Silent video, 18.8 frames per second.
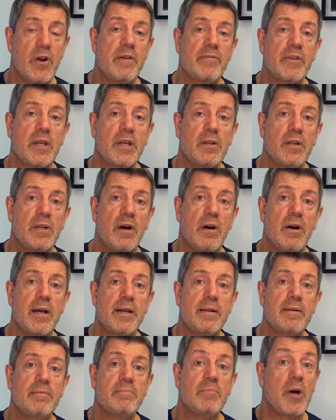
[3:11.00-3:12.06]
at night,
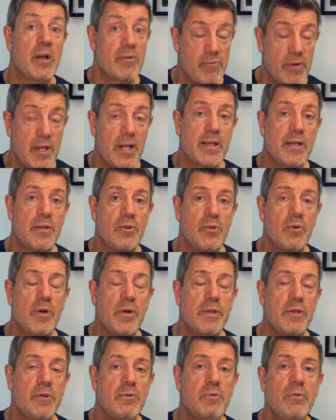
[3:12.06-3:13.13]
might really annoy
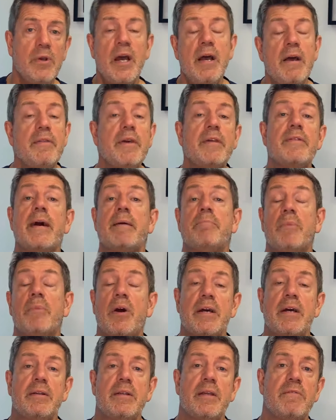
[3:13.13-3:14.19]
you, then that
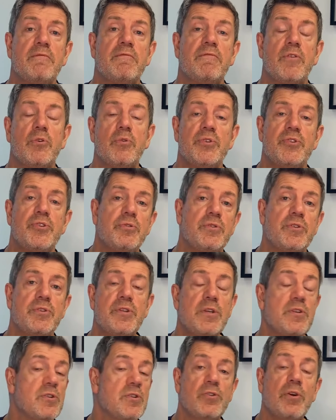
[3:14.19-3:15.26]
might influence your
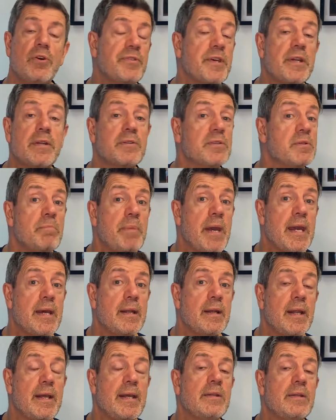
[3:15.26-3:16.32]
decision. Not that it's a bad
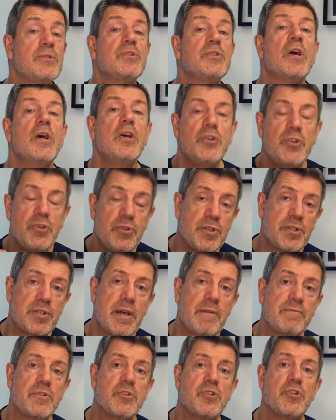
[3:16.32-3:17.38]
lens, you just have
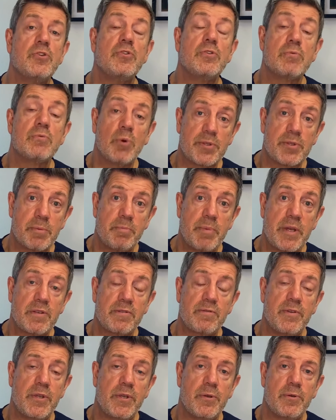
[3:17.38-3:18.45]
to choose what's best
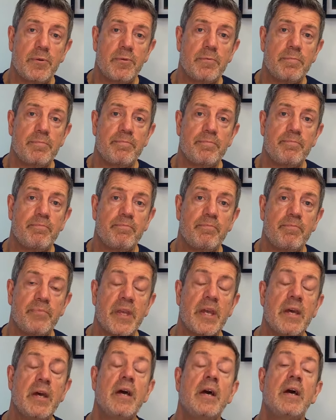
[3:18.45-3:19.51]
for you.
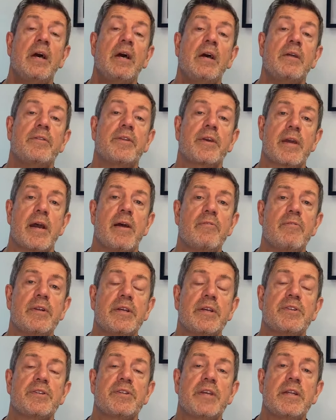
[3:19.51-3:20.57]
The current
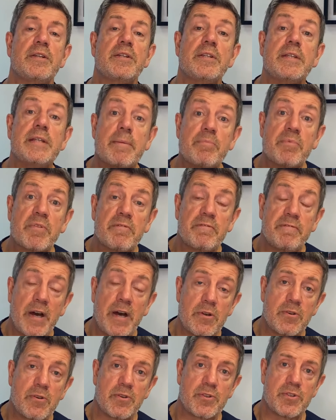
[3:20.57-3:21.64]
extended depth of
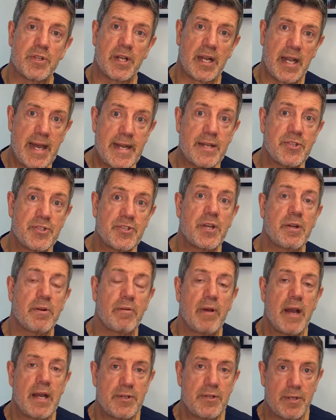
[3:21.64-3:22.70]
focus, the latest
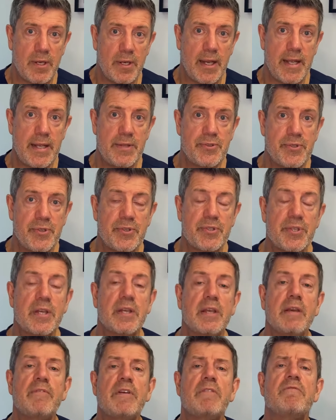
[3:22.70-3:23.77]
generation lenses, are
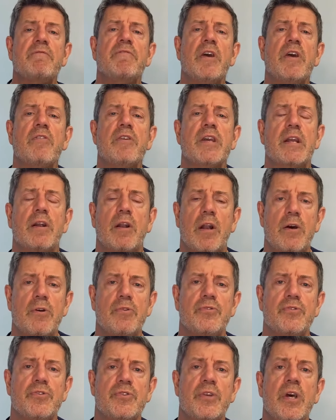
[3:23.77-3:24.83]
giving very
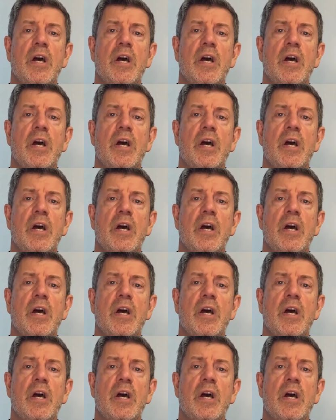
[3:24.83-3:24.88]
close